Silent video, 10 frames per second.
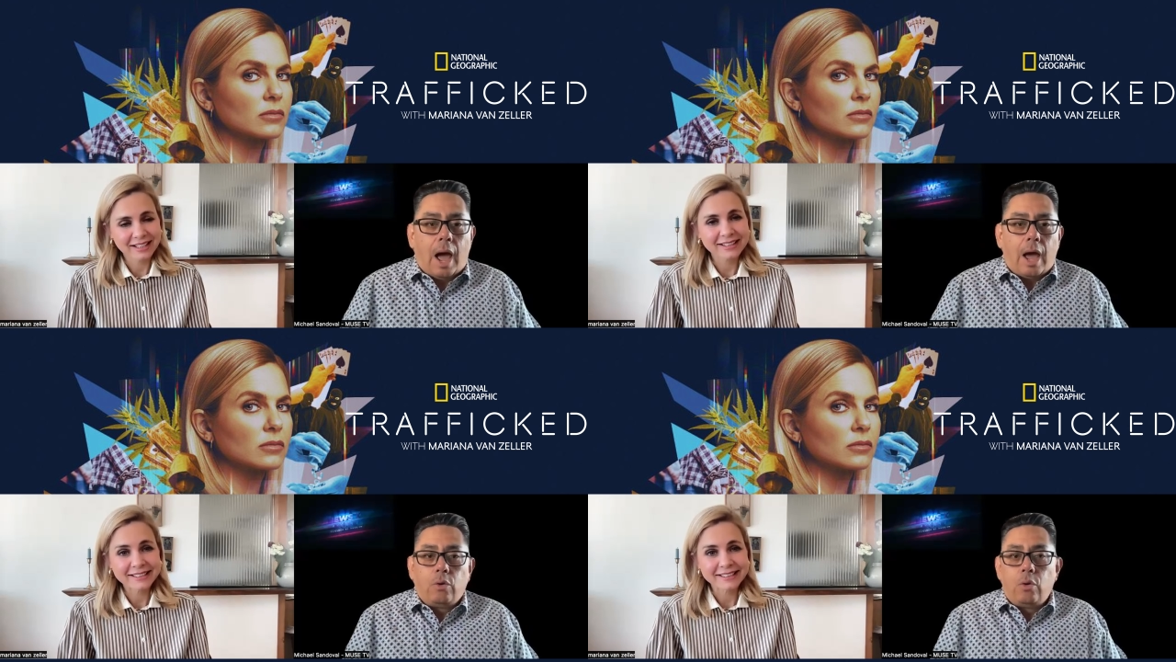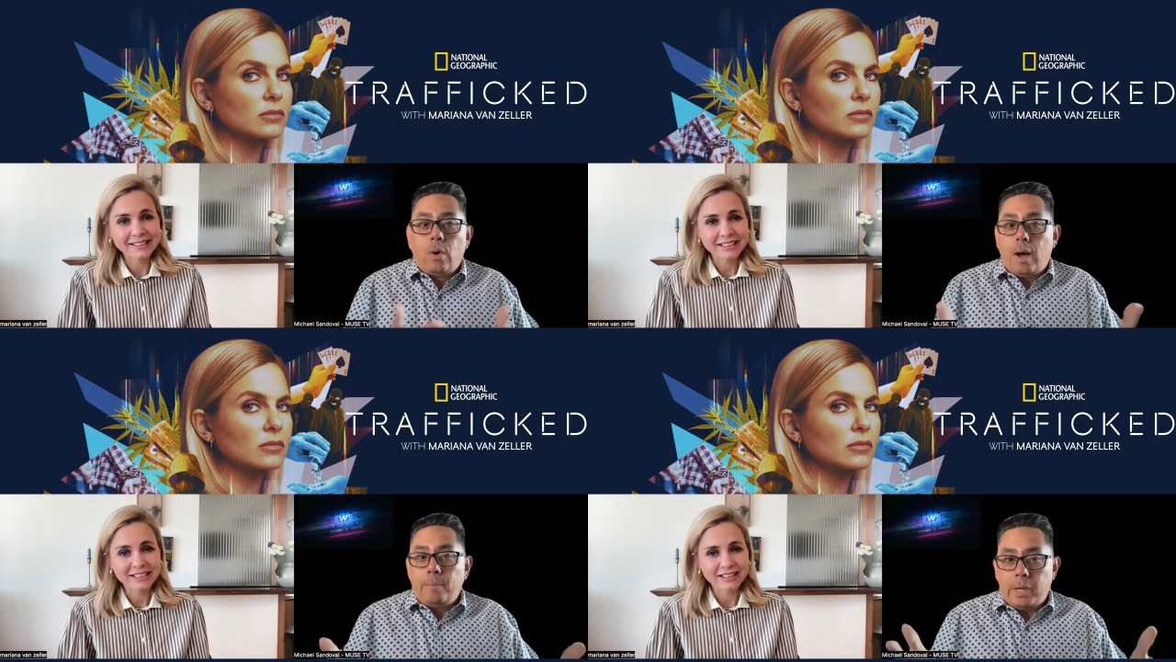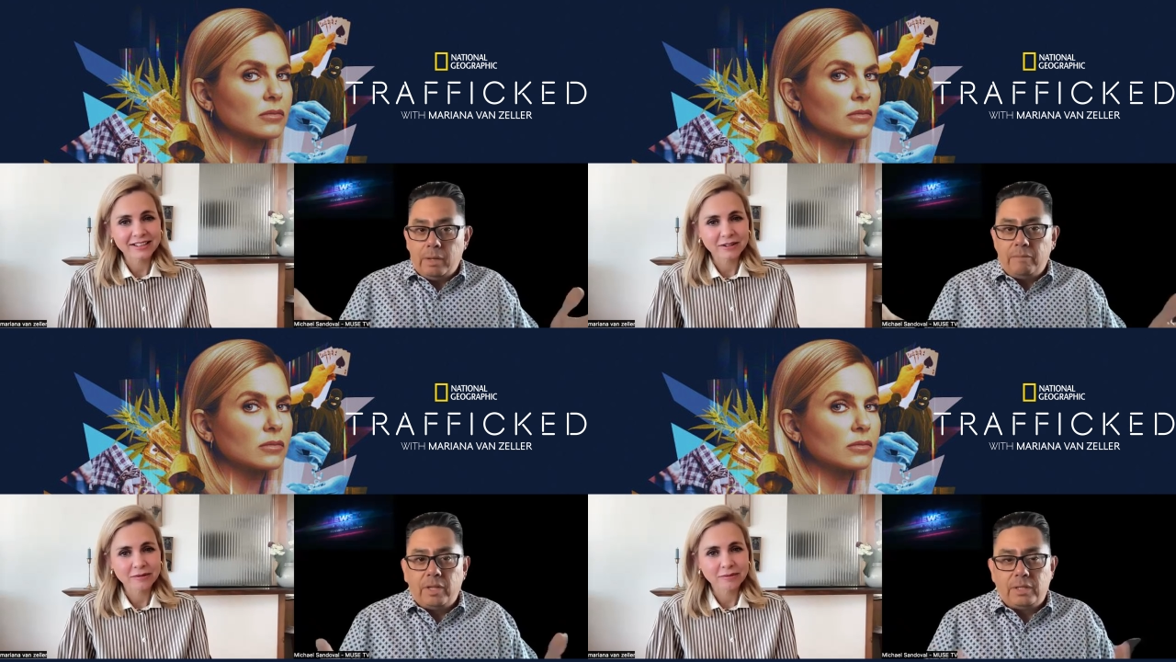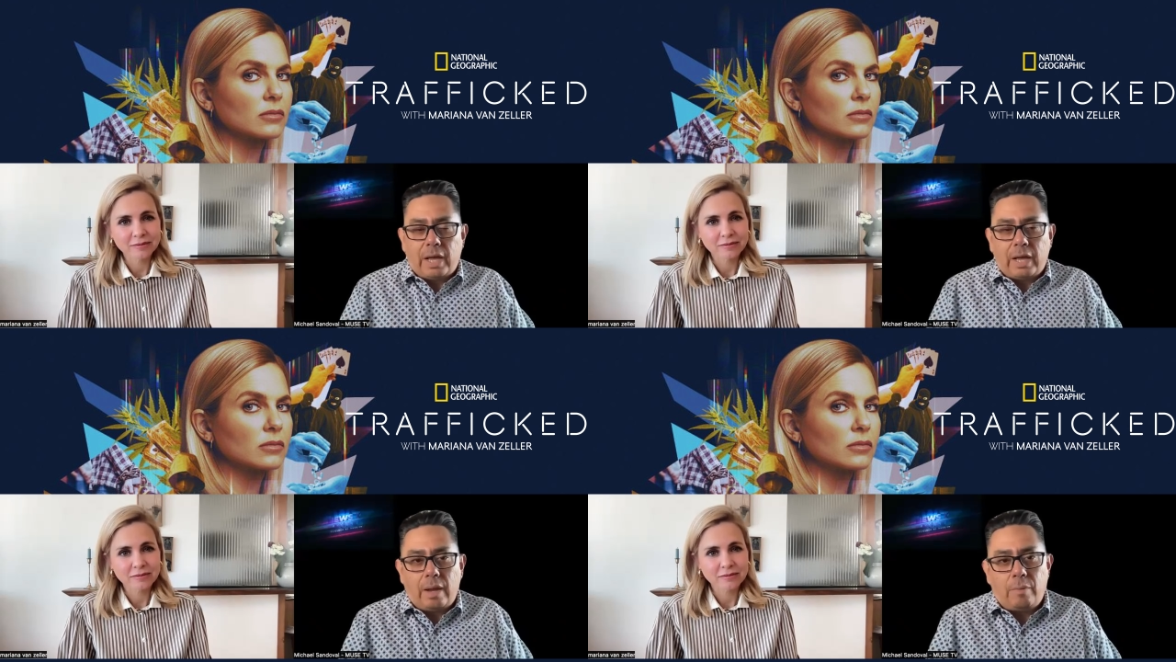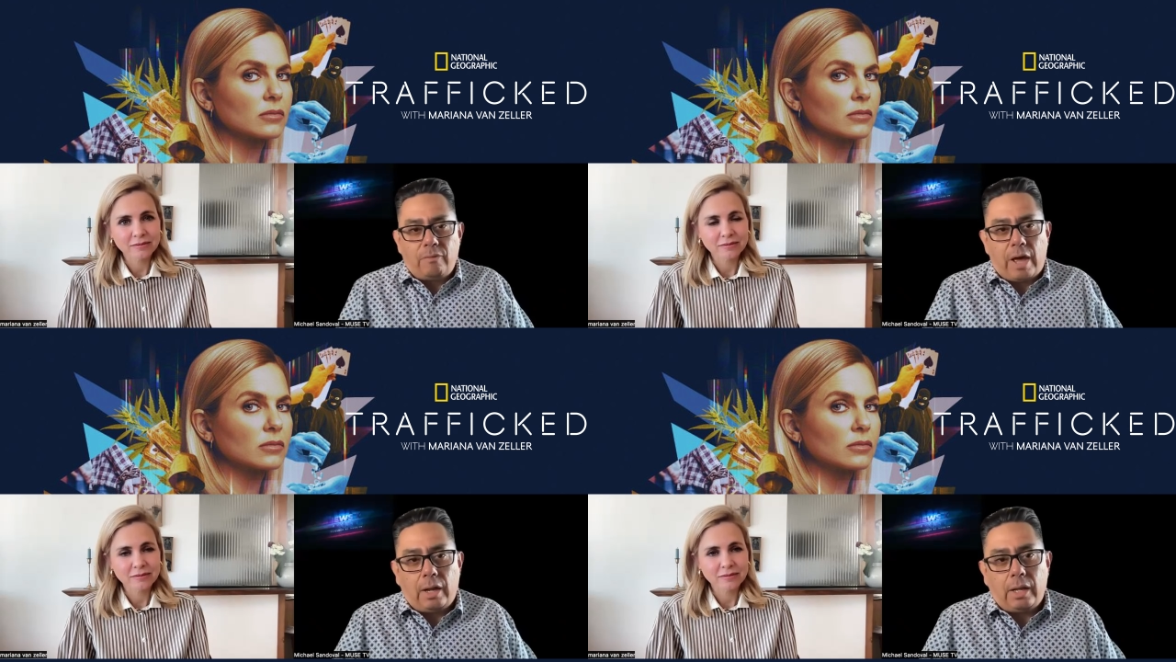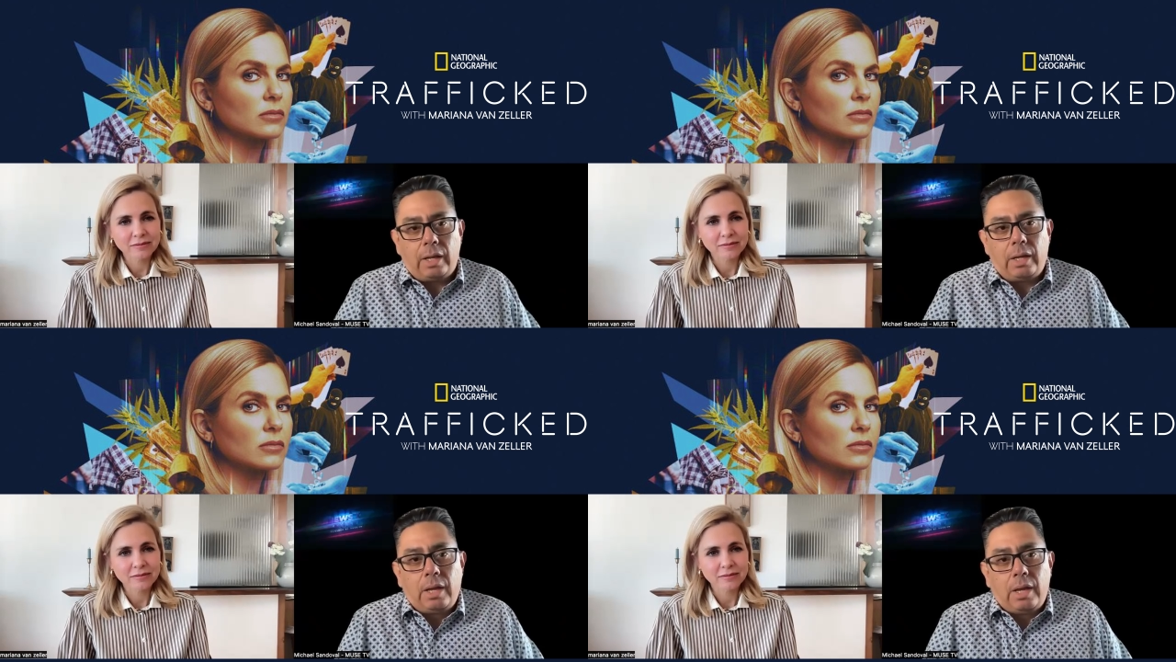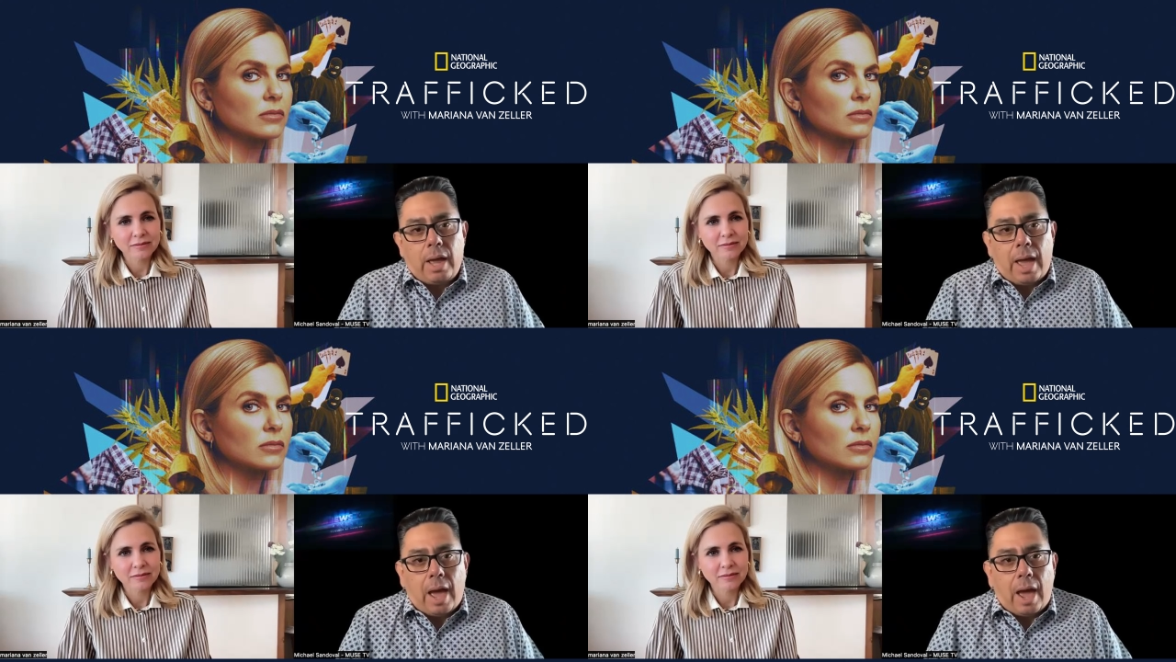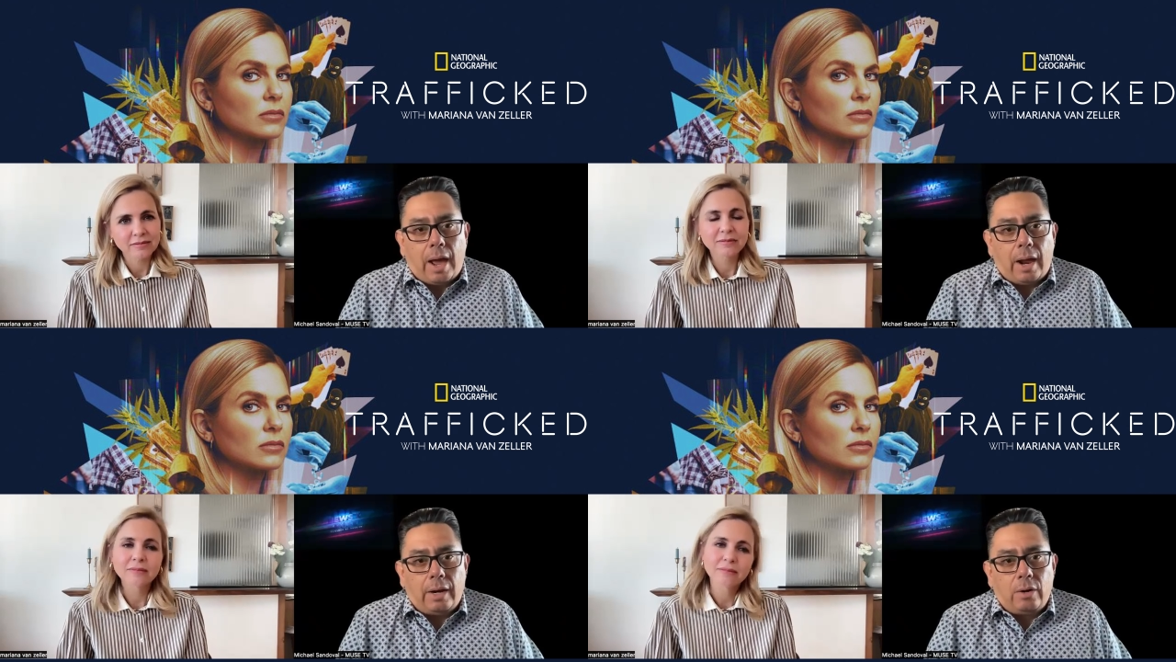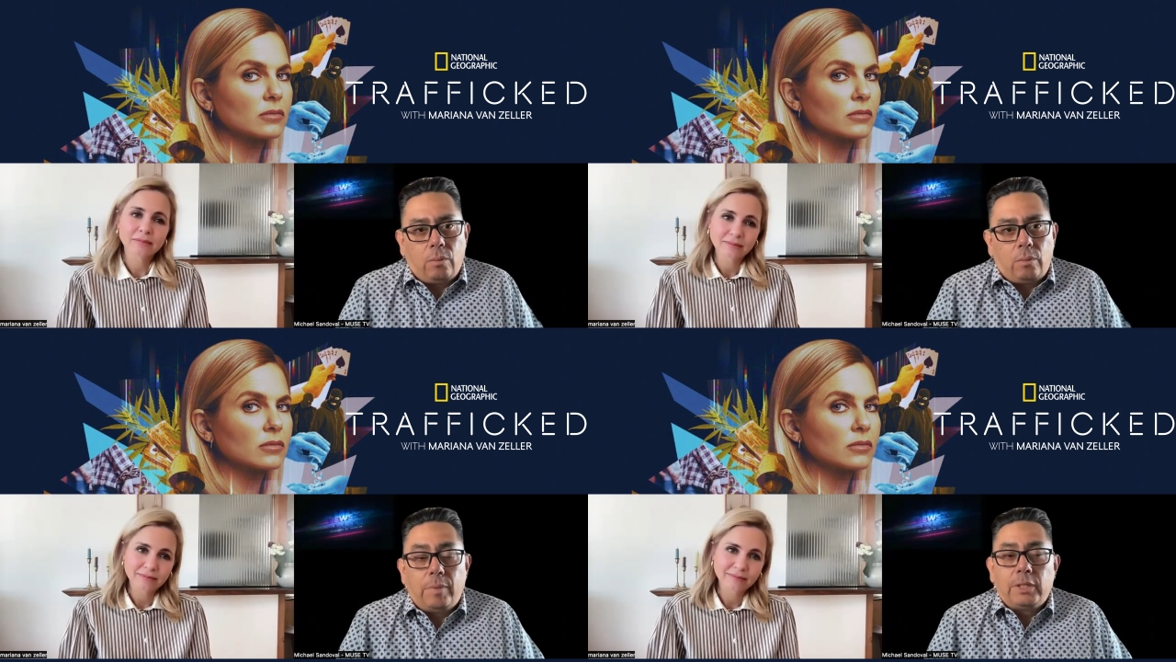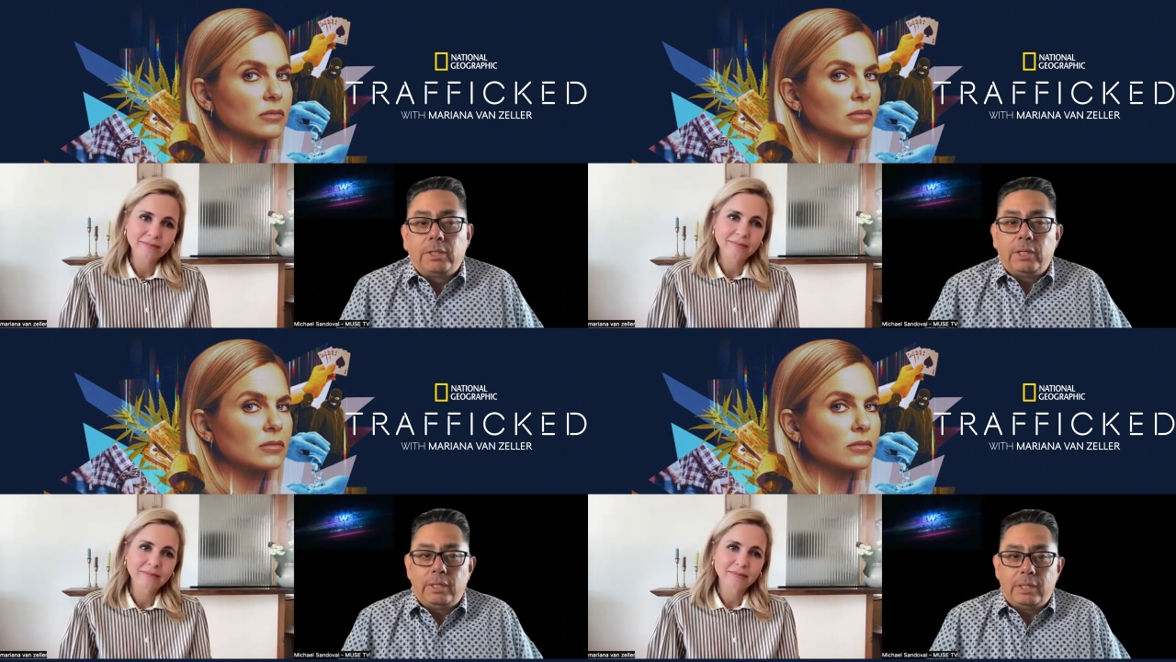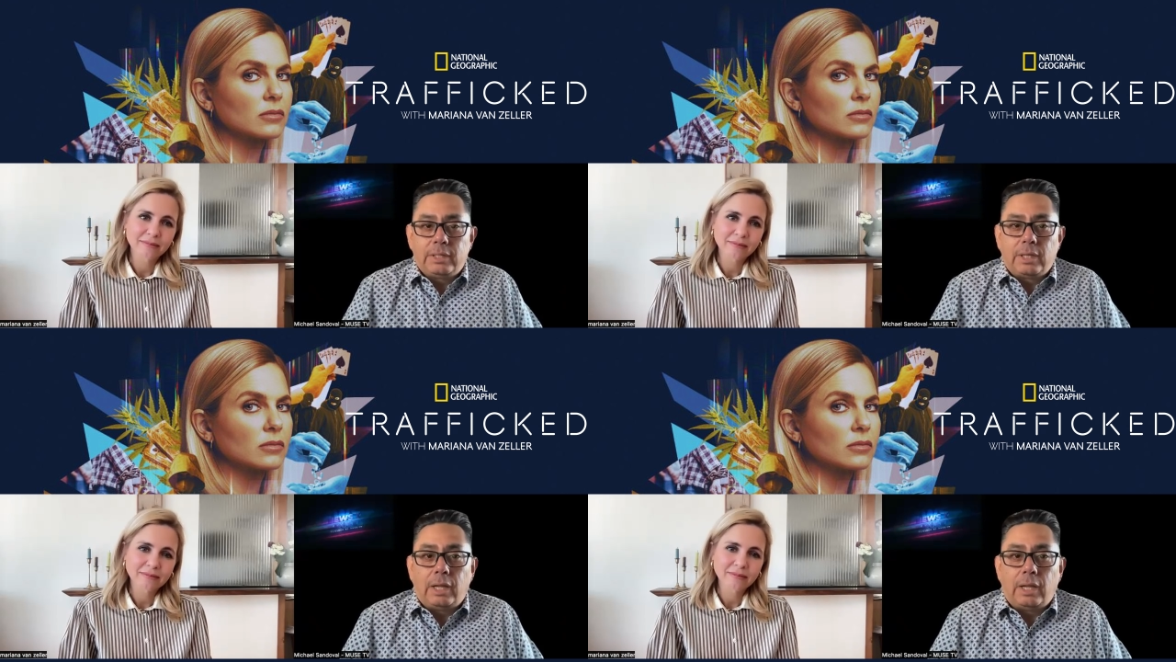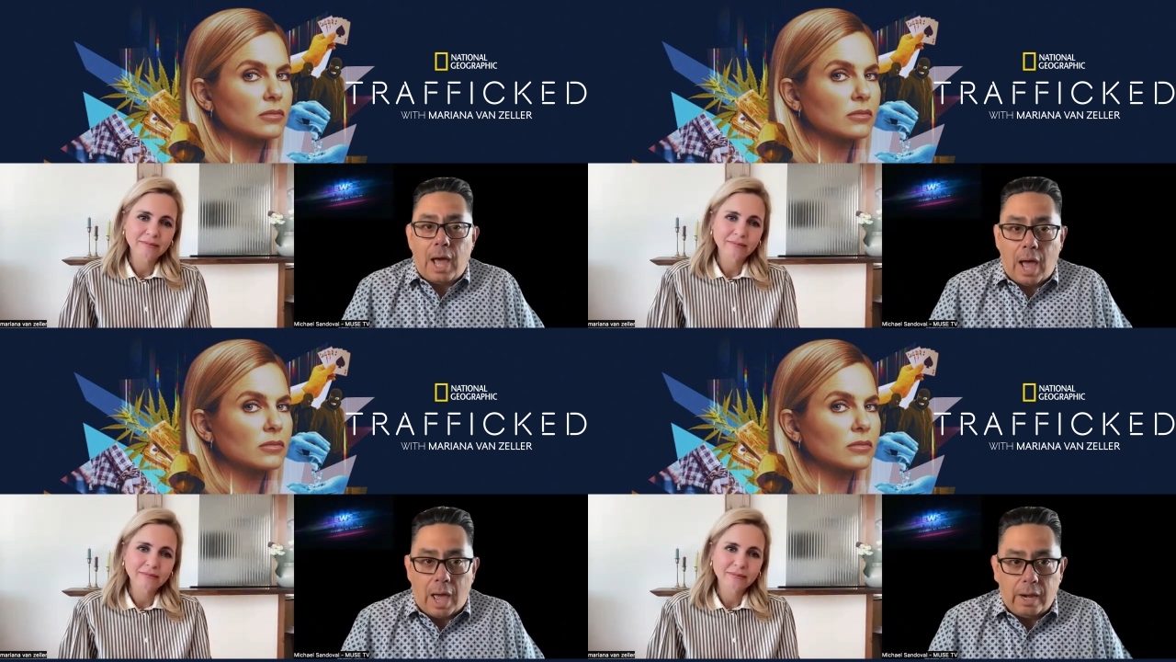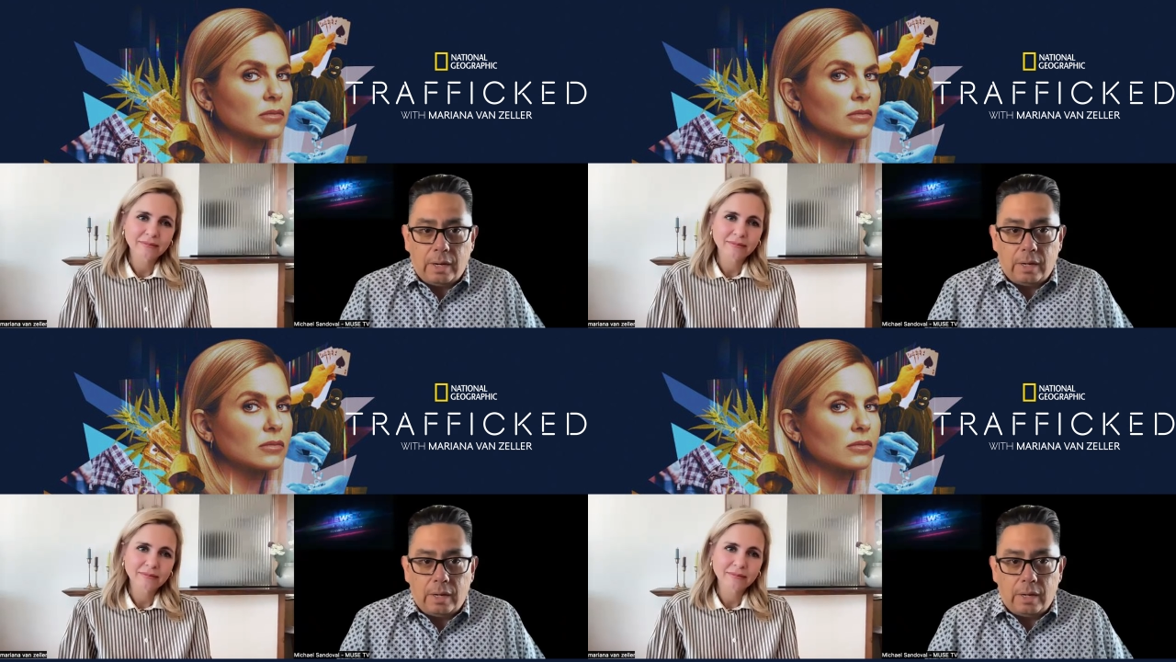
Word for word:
Speaker 1: i grew up and live in the san gabriel valley and we've been seeing this a lot